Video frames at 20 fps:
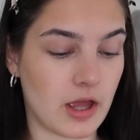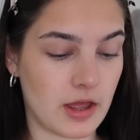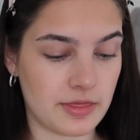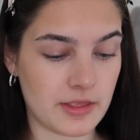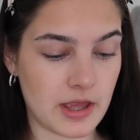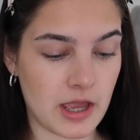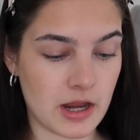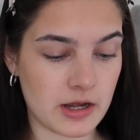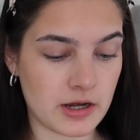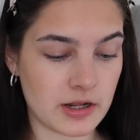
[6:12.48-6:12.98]
And
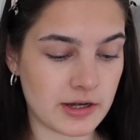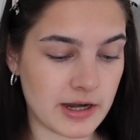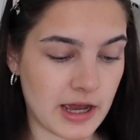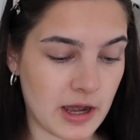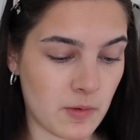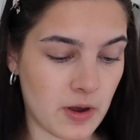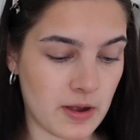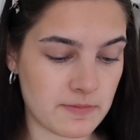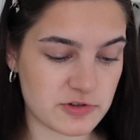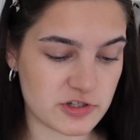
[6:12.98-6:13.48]
then
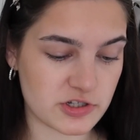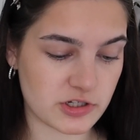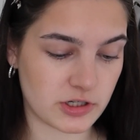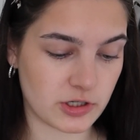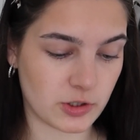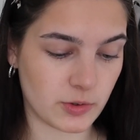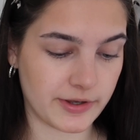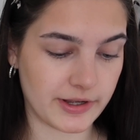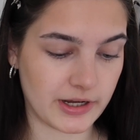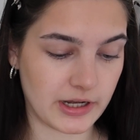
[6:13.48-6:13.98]
now I'm just
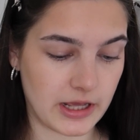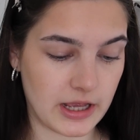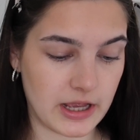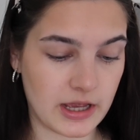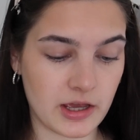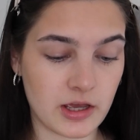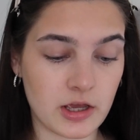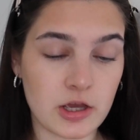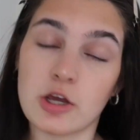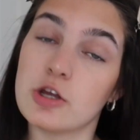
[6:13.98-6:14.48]
gonna
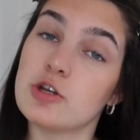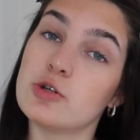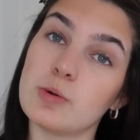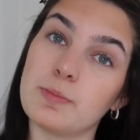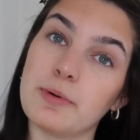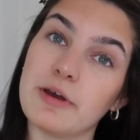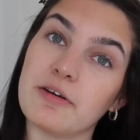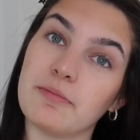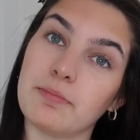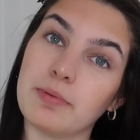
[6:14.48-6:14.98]
quickly do a
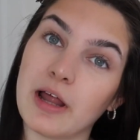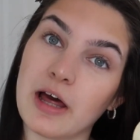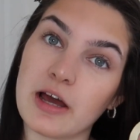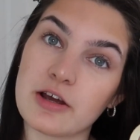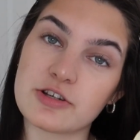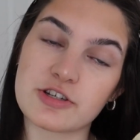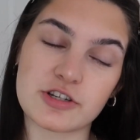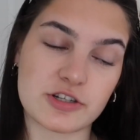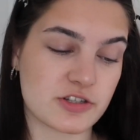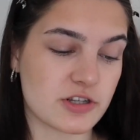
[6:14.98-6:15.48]
bit of
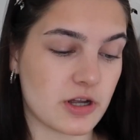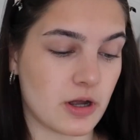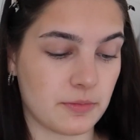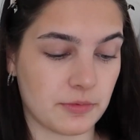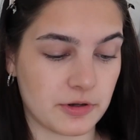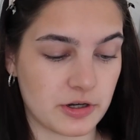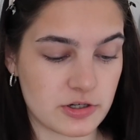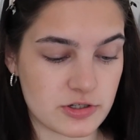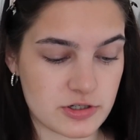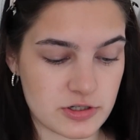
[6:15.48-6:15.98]
blush. So I'm
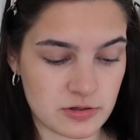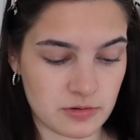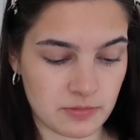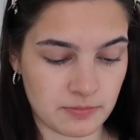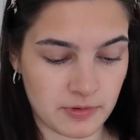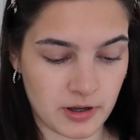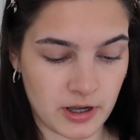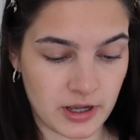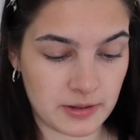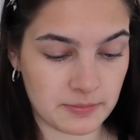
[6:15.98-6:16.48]
gonna do
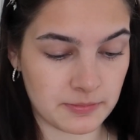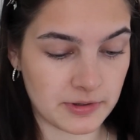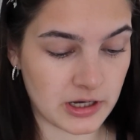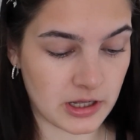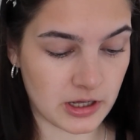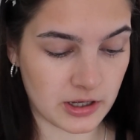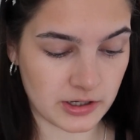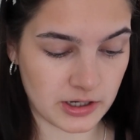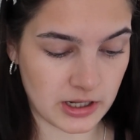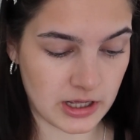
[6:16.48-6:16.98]
my
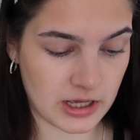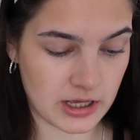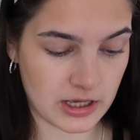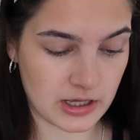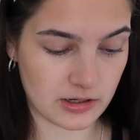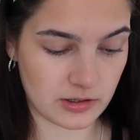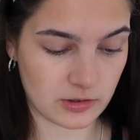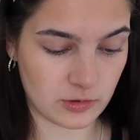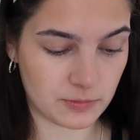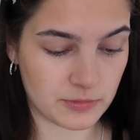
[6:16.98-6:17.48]
Milani
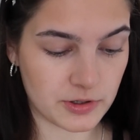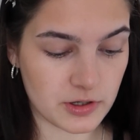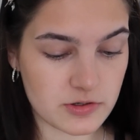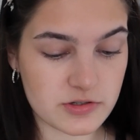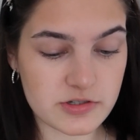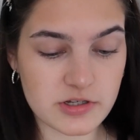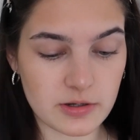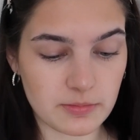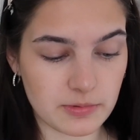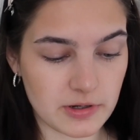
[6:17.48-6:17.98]

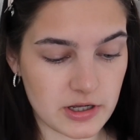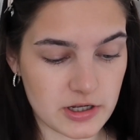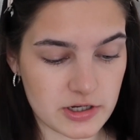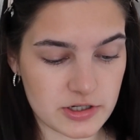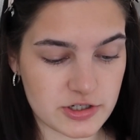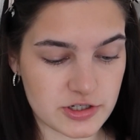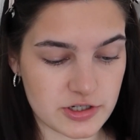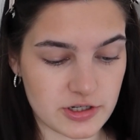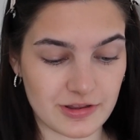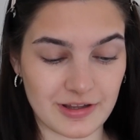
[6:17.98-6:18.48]
Luminoso
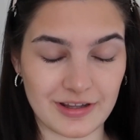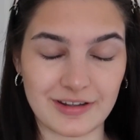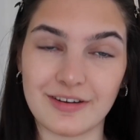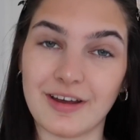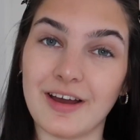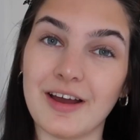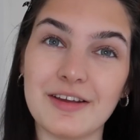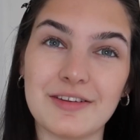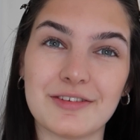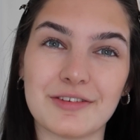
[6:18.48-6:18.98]
blush that
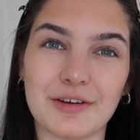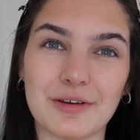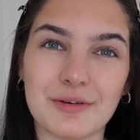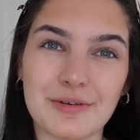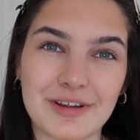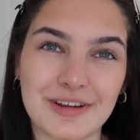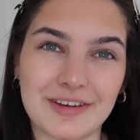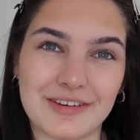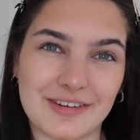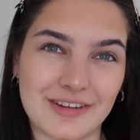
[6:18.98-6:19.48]
I so
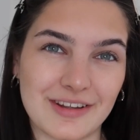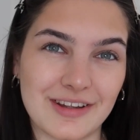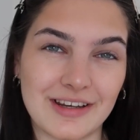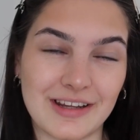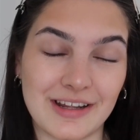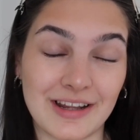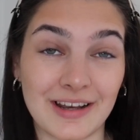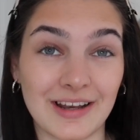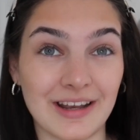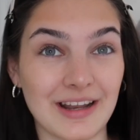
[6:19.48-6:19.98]

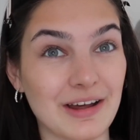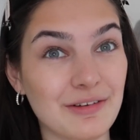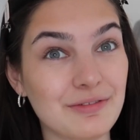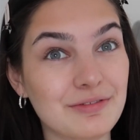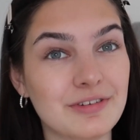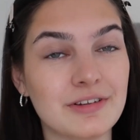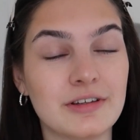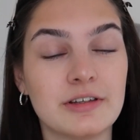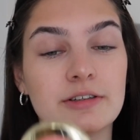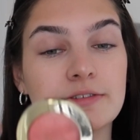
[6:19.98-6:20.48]
dearly
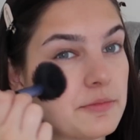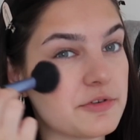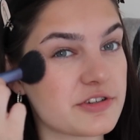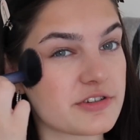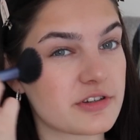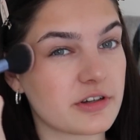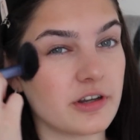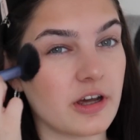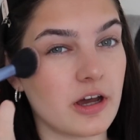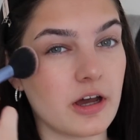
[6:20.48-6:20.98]
love. I'm
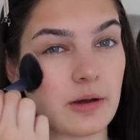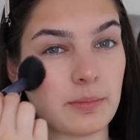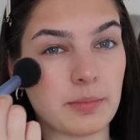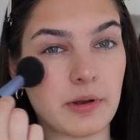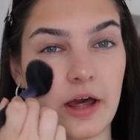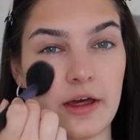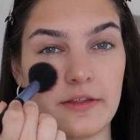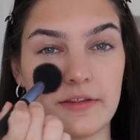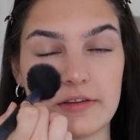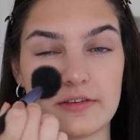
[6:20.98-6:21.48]
just gonna
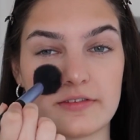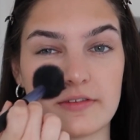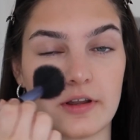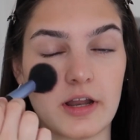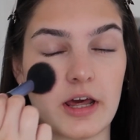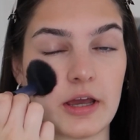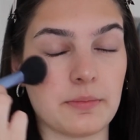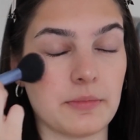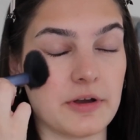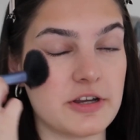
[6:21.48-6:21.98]
apply this to
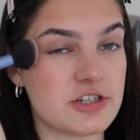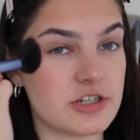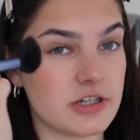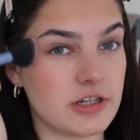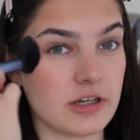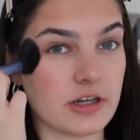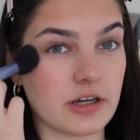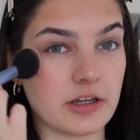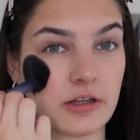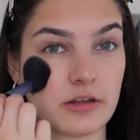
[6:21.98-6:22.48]
like my
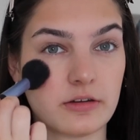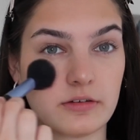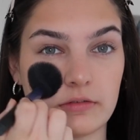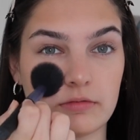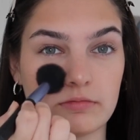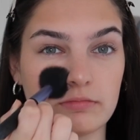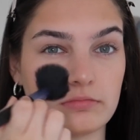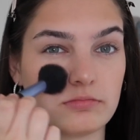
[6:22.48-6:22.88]
cheek and